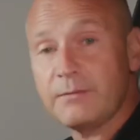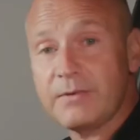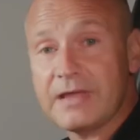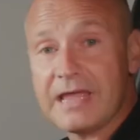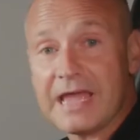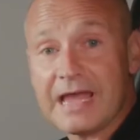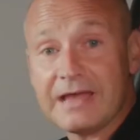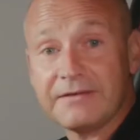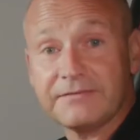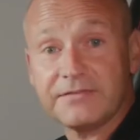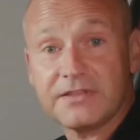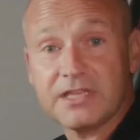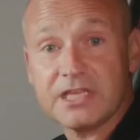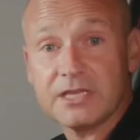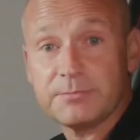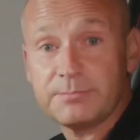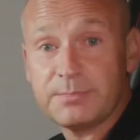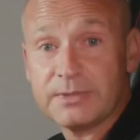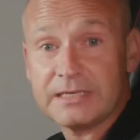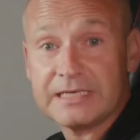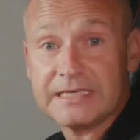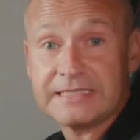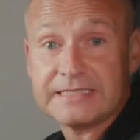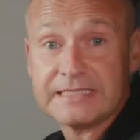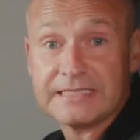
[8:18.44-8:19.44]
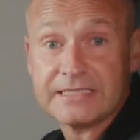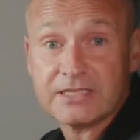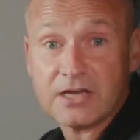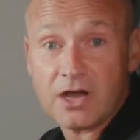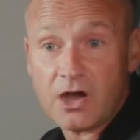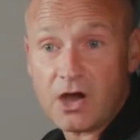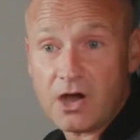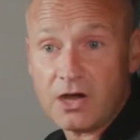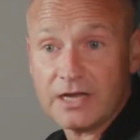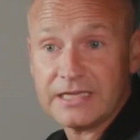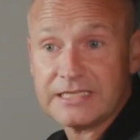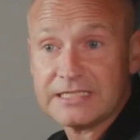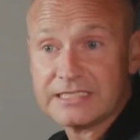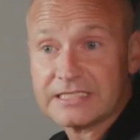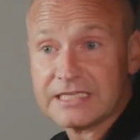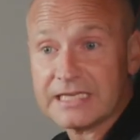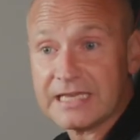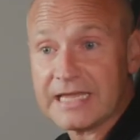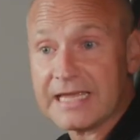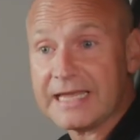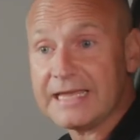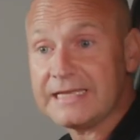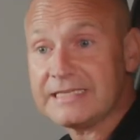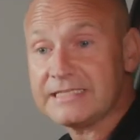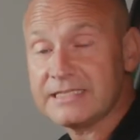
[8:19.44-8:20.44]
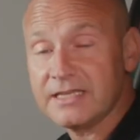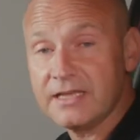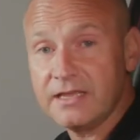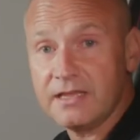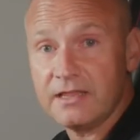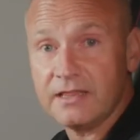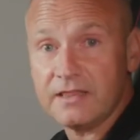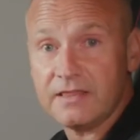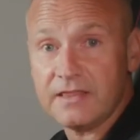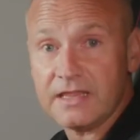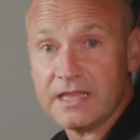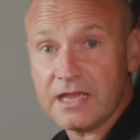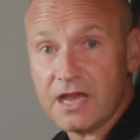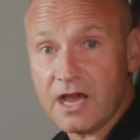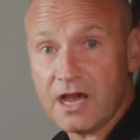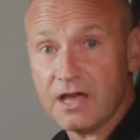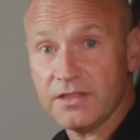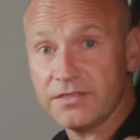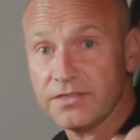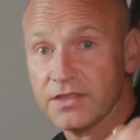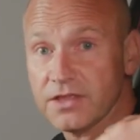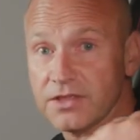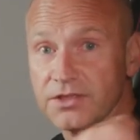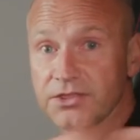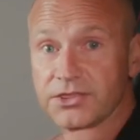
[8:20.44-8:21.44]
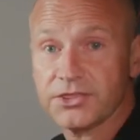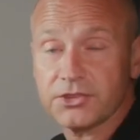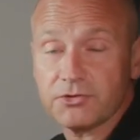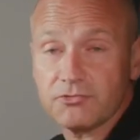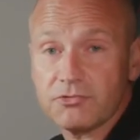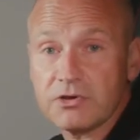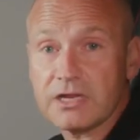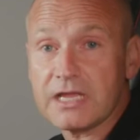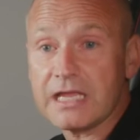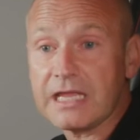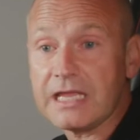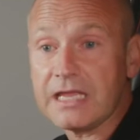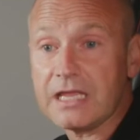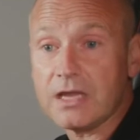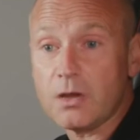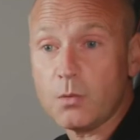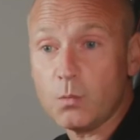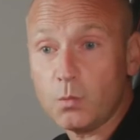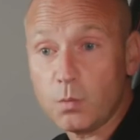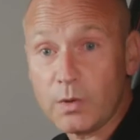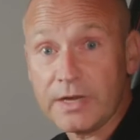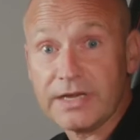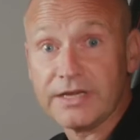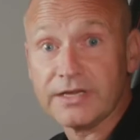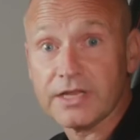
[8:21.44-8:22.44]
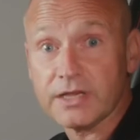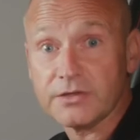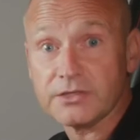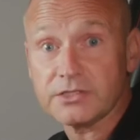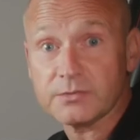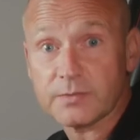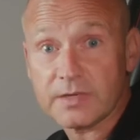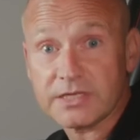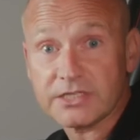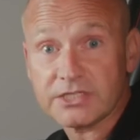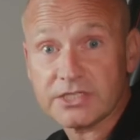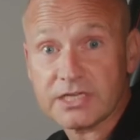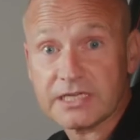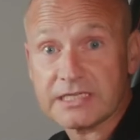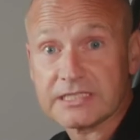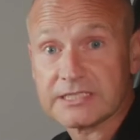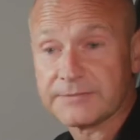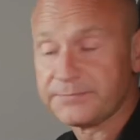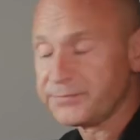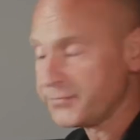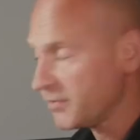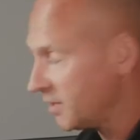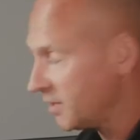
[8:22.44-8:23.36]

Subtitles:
we have the ability to isolate the other 3 window switches.